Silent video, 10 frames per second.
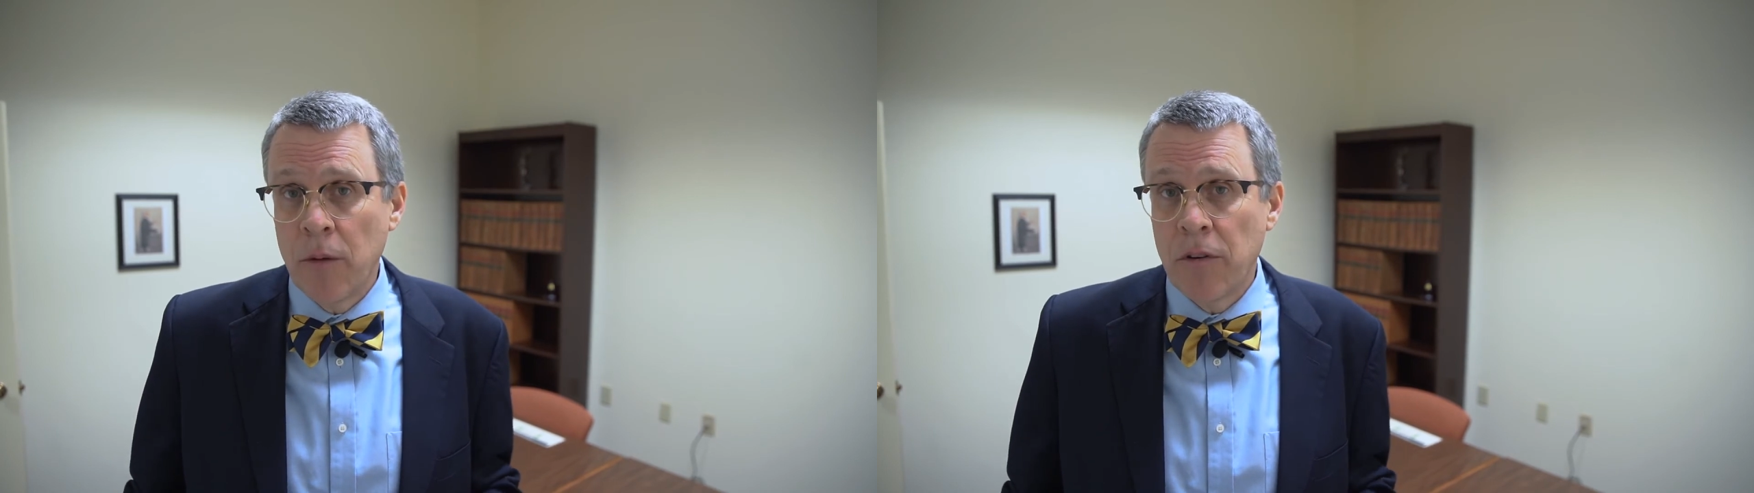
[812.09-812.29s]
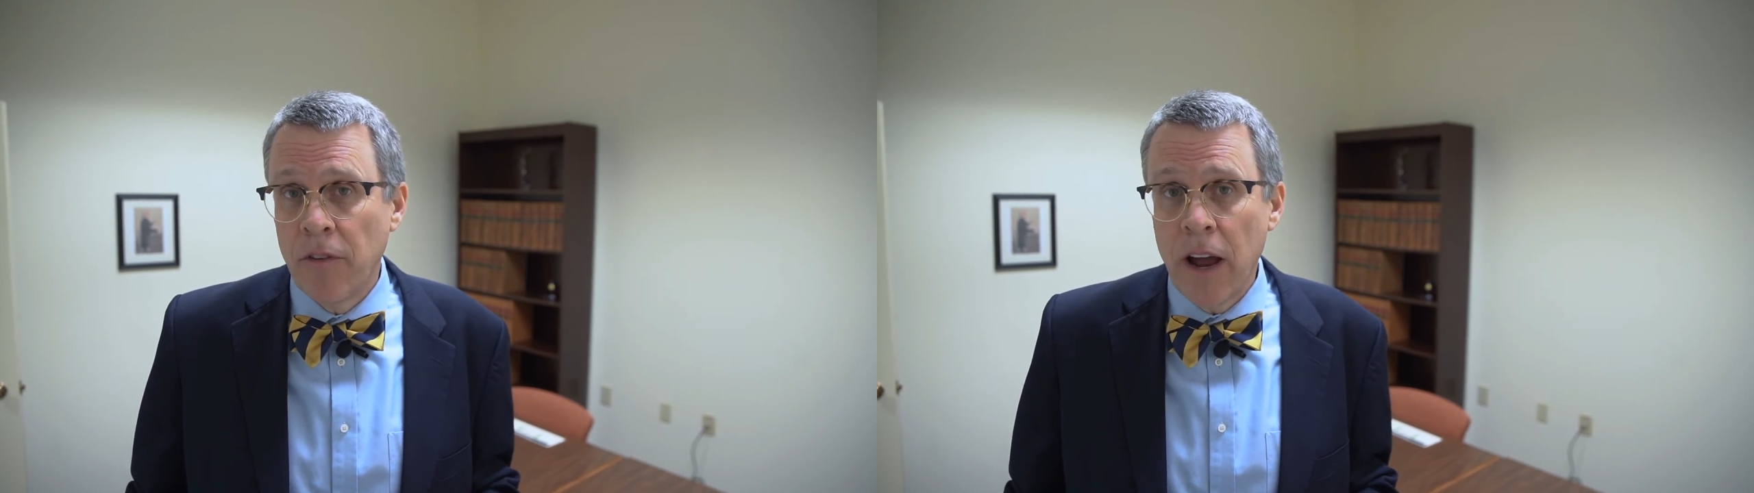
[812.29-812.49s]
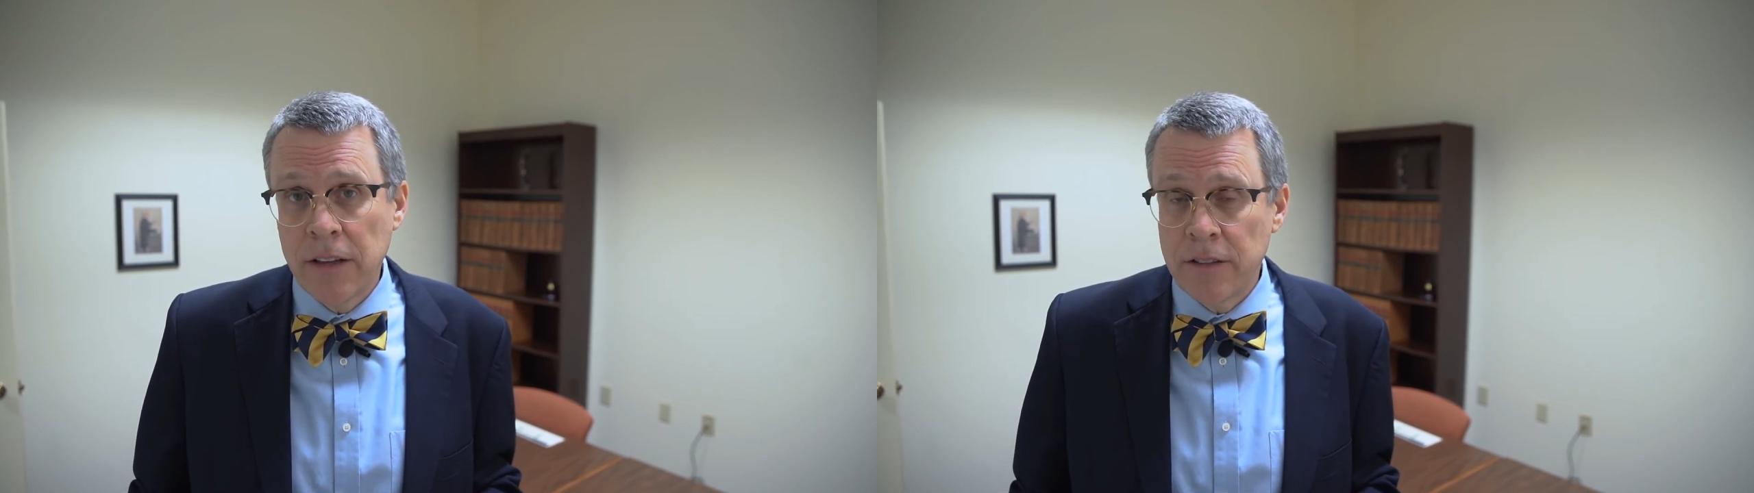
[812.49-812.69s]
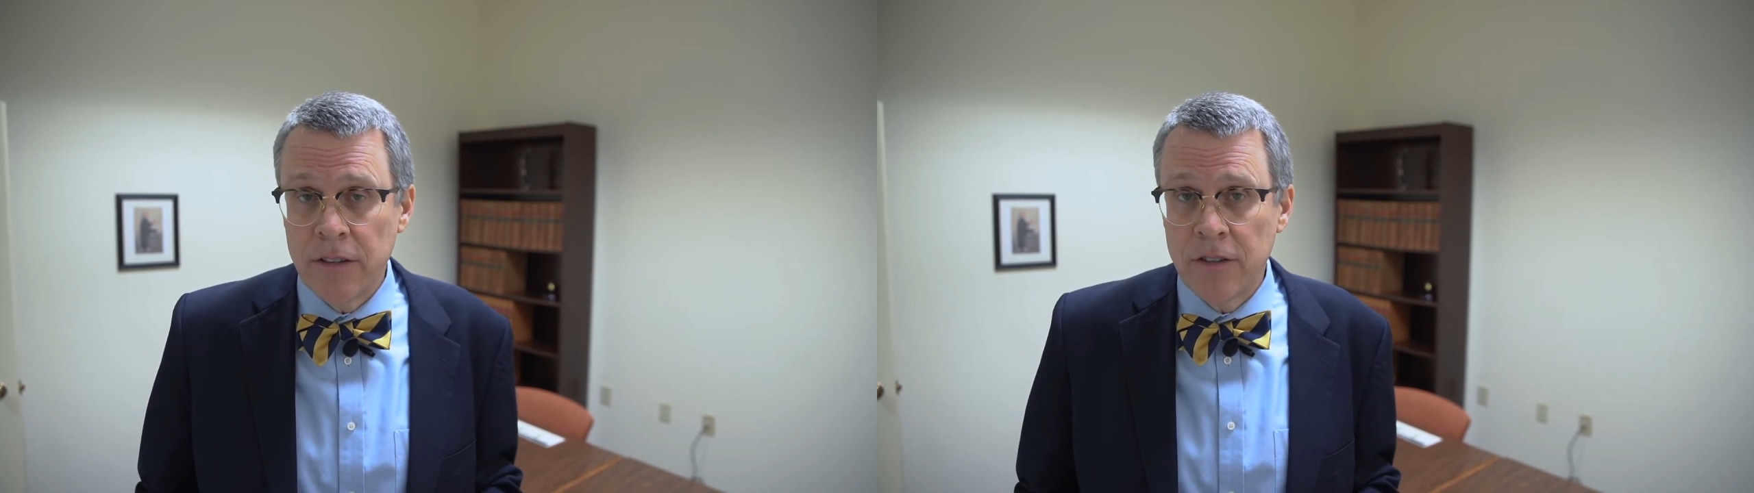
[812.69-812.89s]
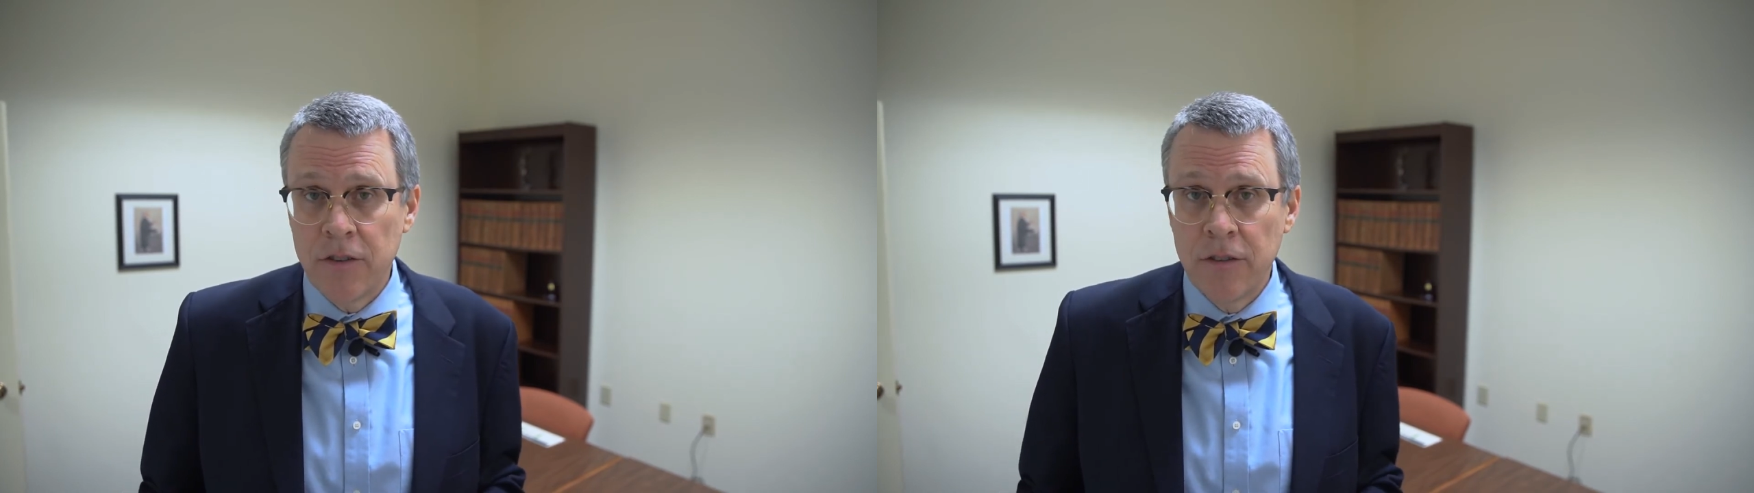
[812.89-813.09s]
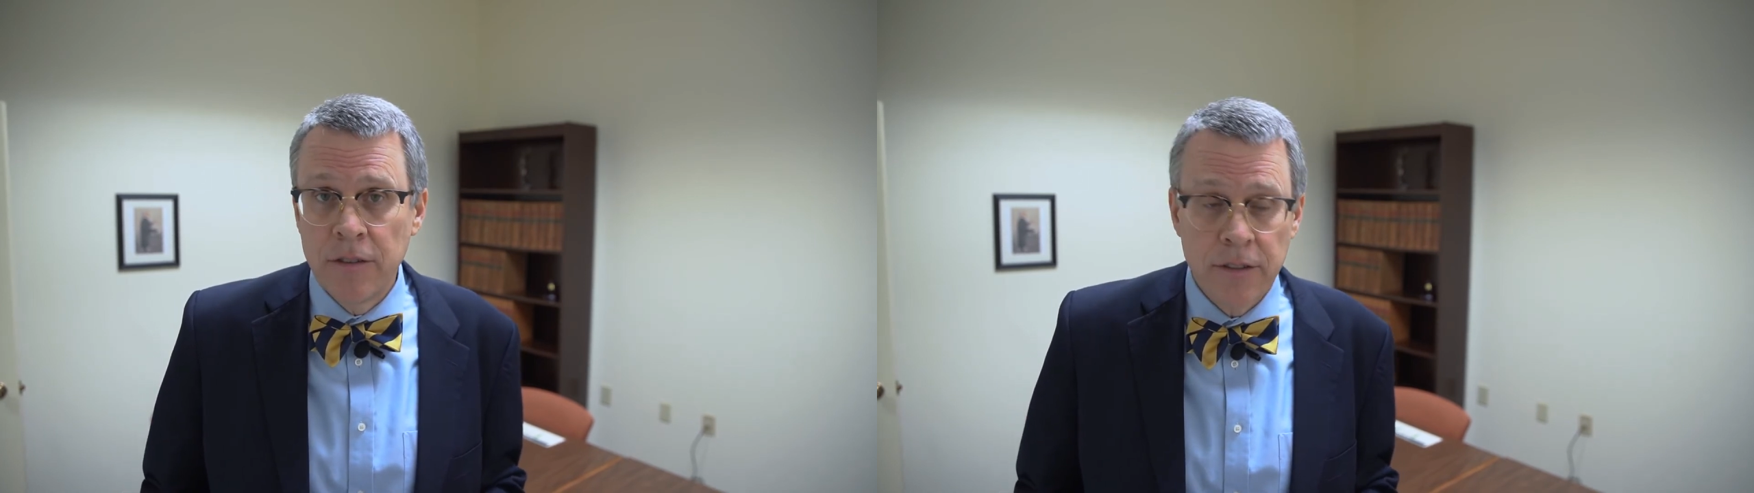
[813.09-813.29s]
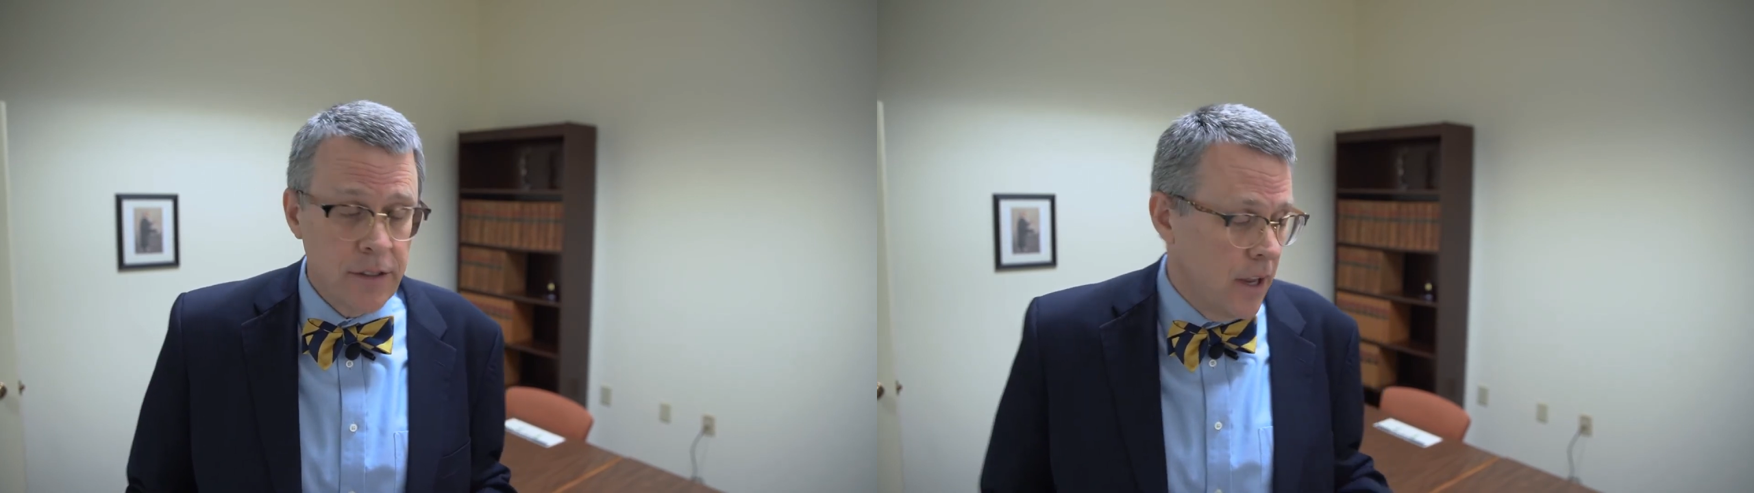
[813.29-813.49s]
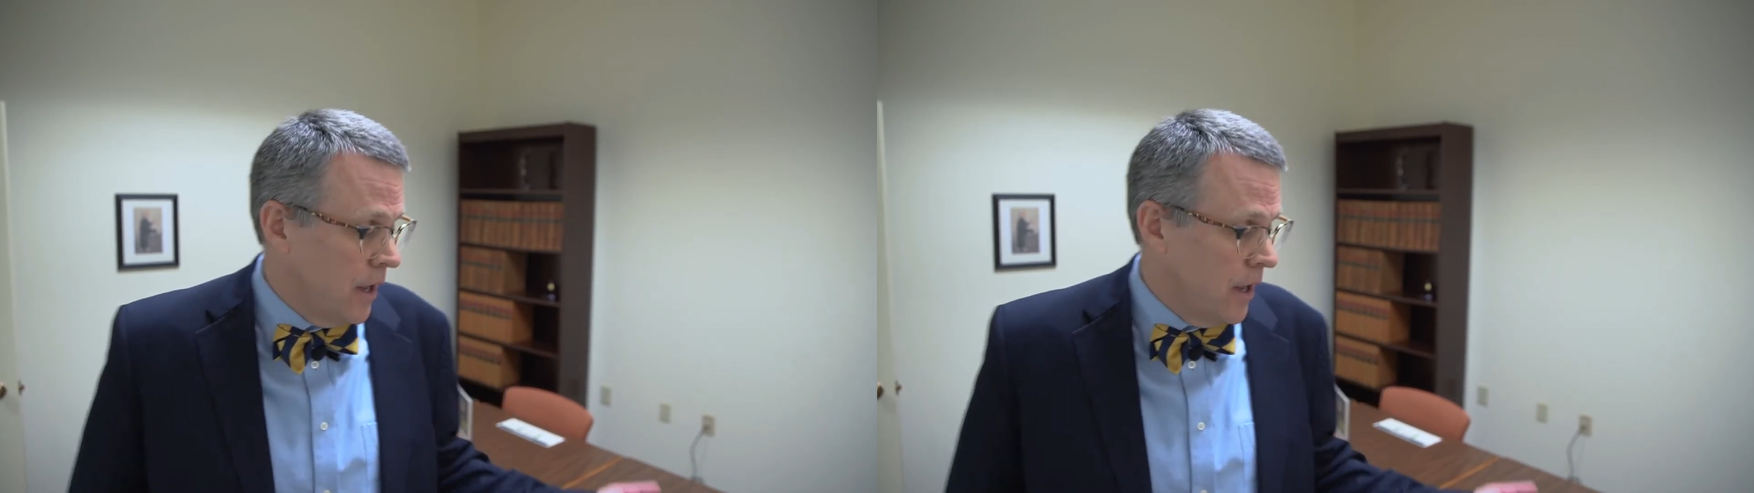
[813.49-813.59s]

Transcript: provides to students.